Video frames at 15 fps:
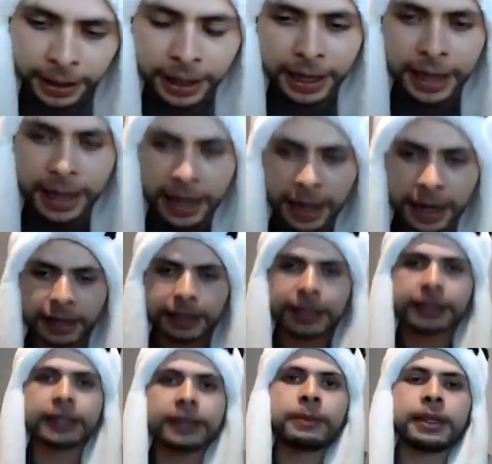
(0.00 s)
and
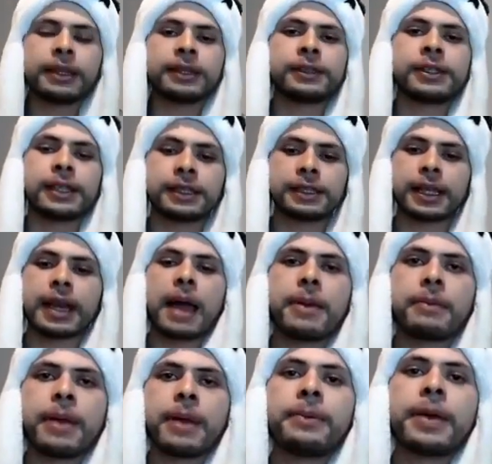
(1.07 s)
in the sense that I'm at
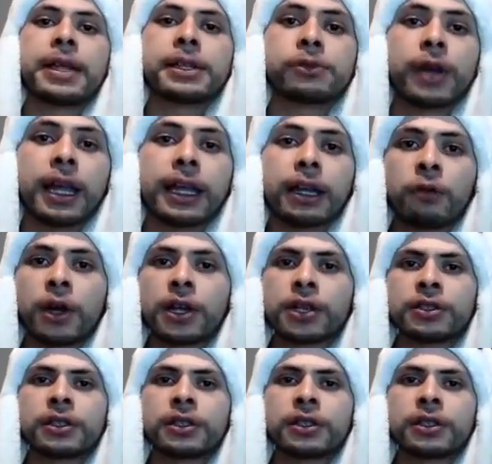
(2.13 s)
my best when I get questions.